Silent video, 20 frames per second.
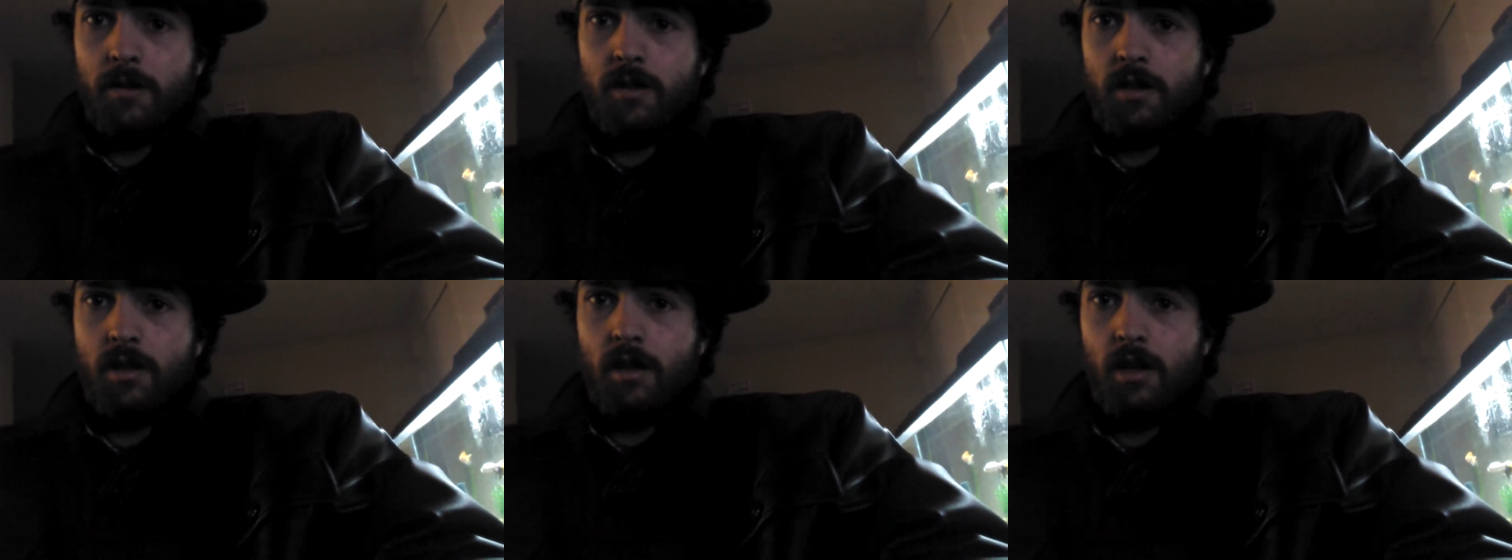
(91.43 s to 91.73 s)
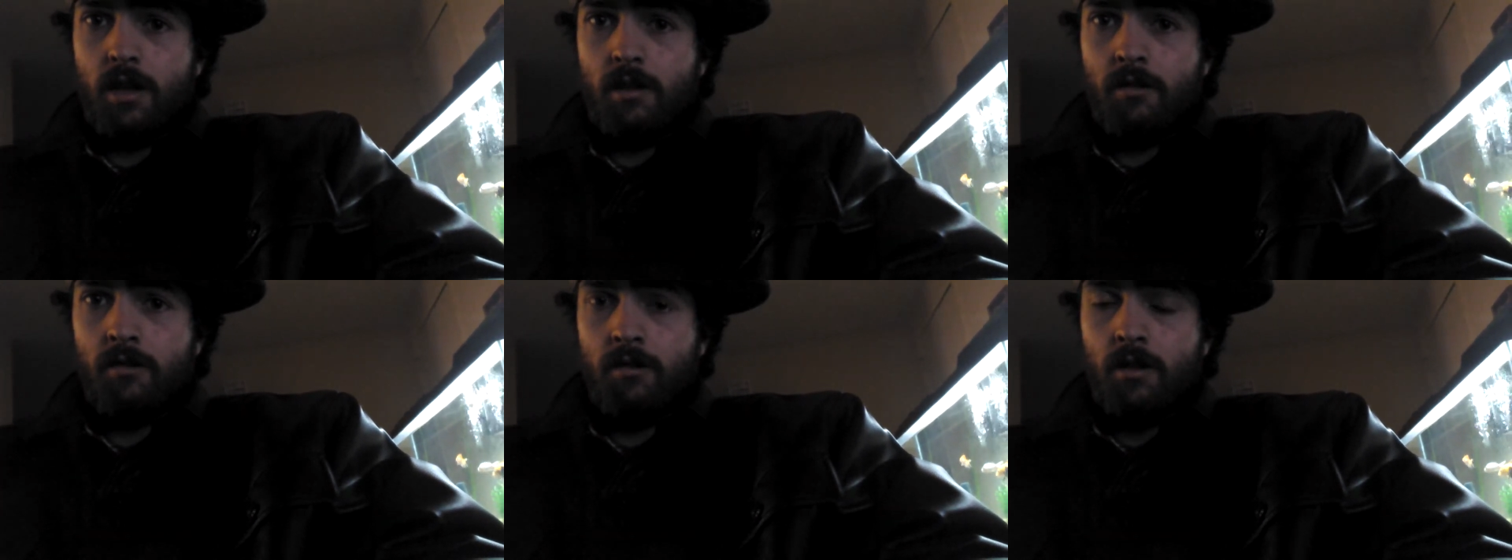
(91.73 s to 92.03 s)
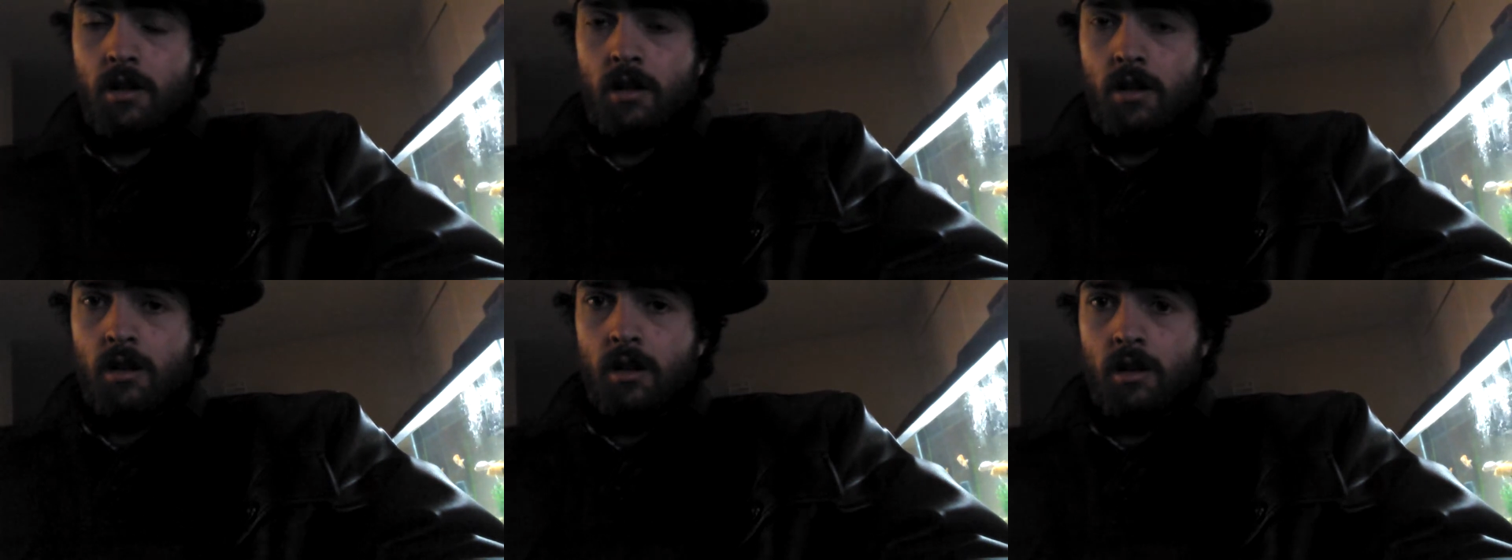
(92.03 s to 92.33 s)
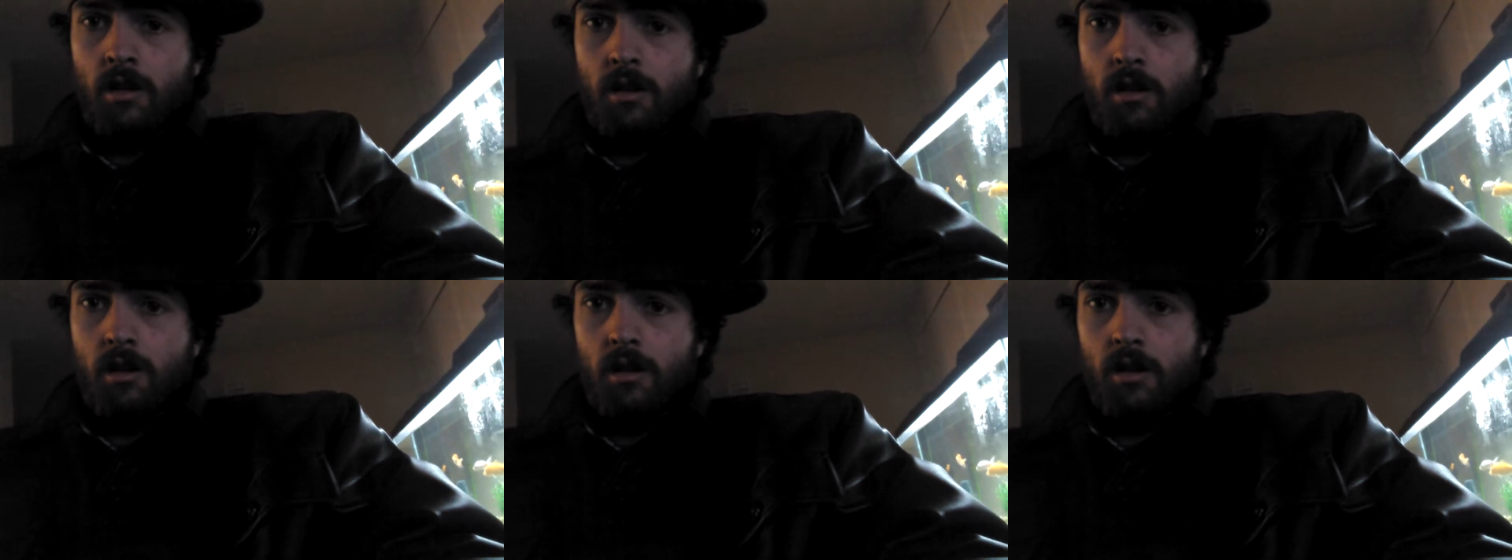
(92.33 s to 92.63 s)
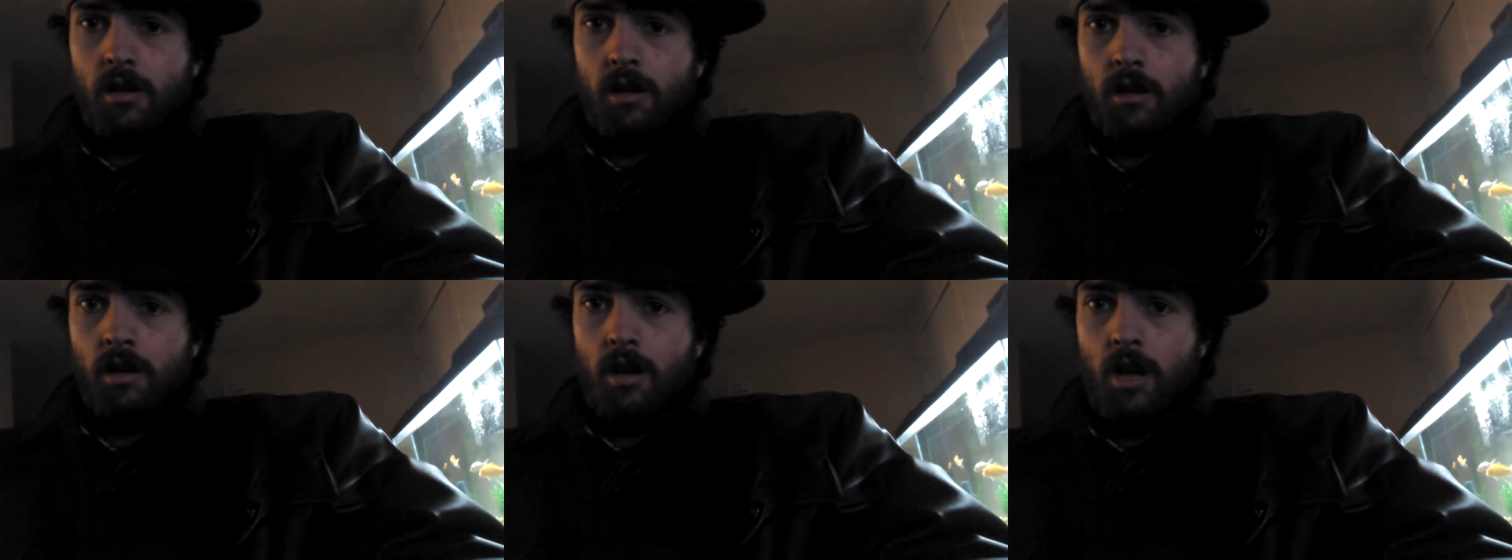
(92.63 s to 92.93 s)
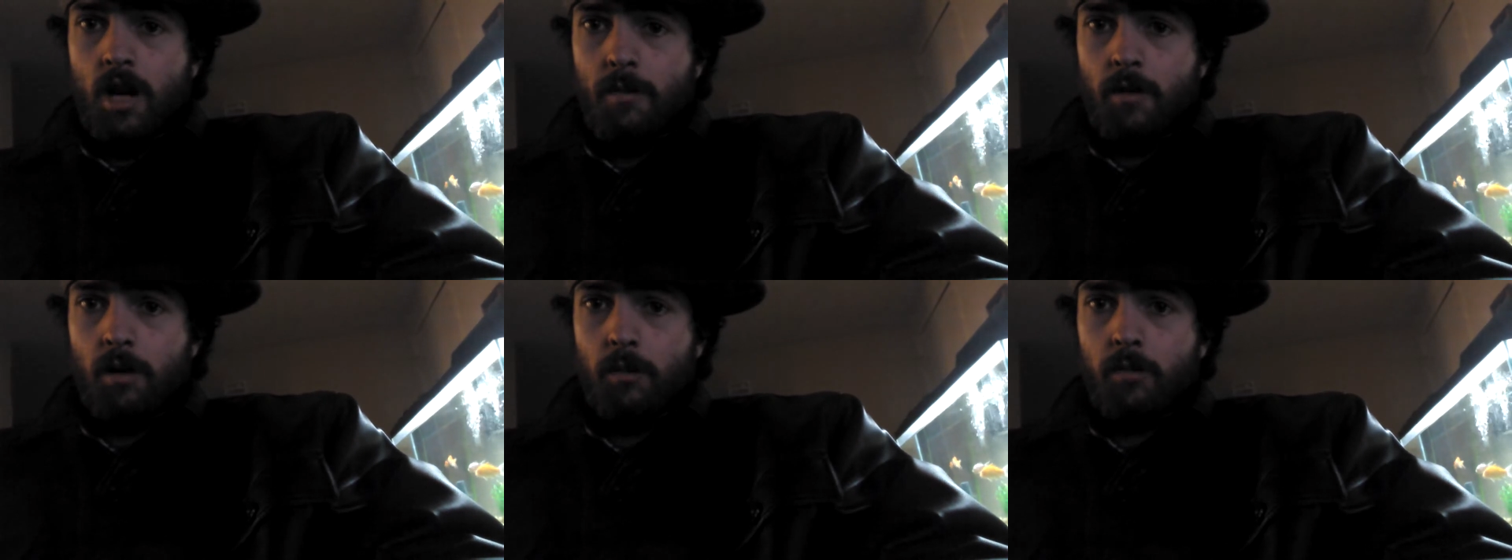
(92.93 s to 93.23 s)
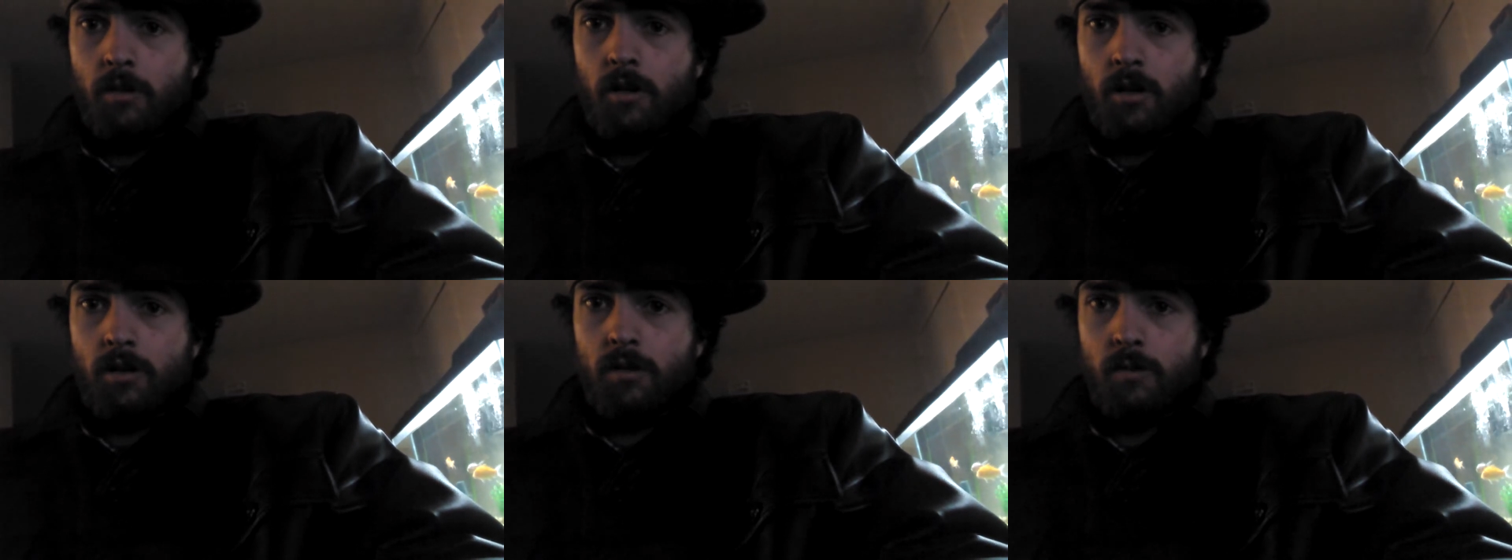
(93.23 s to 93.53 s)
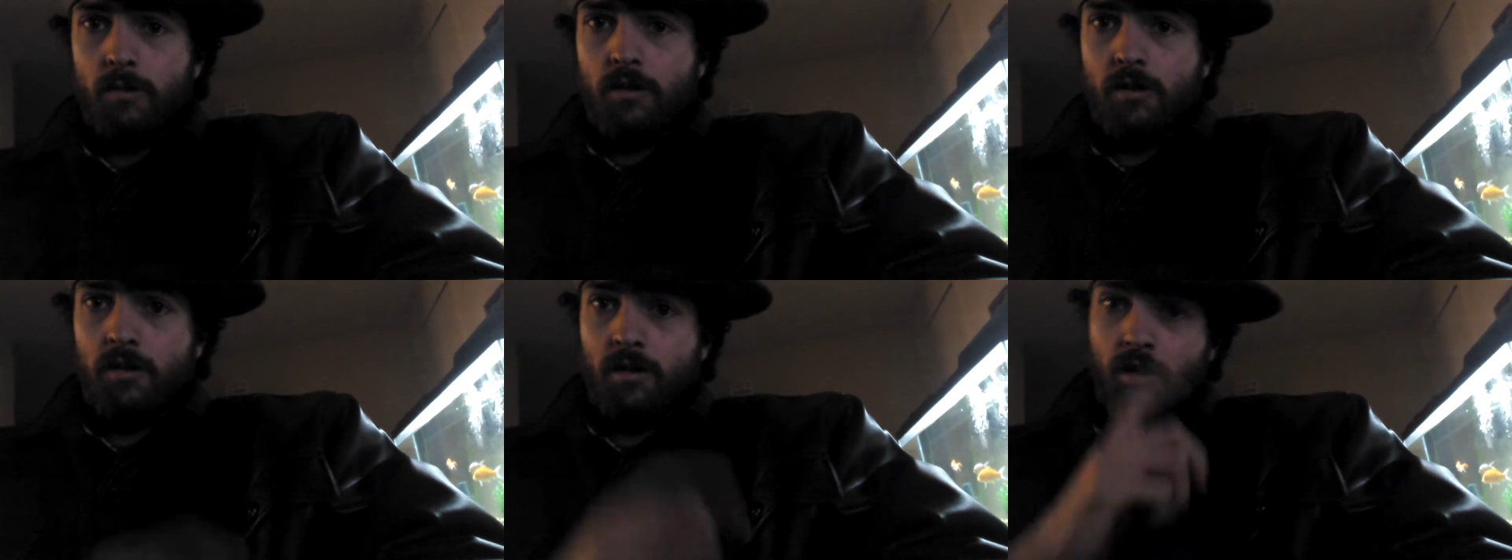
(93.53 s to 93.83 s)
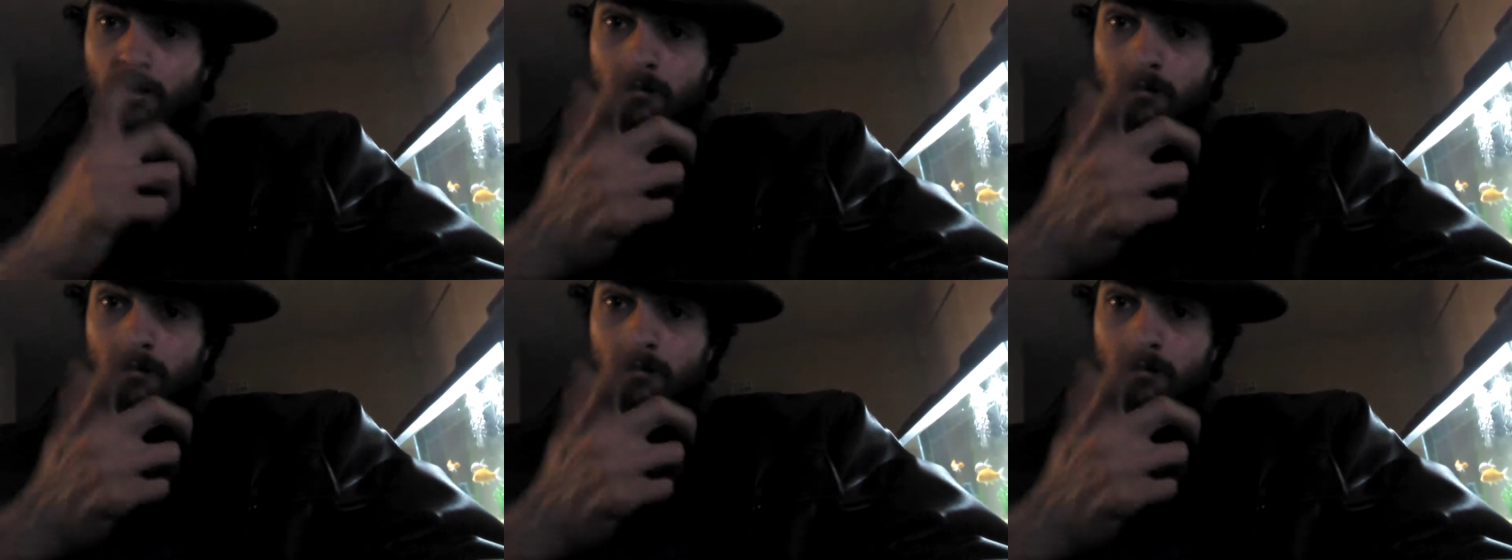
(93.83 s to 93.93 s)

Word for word: stuff, uh, comic books, which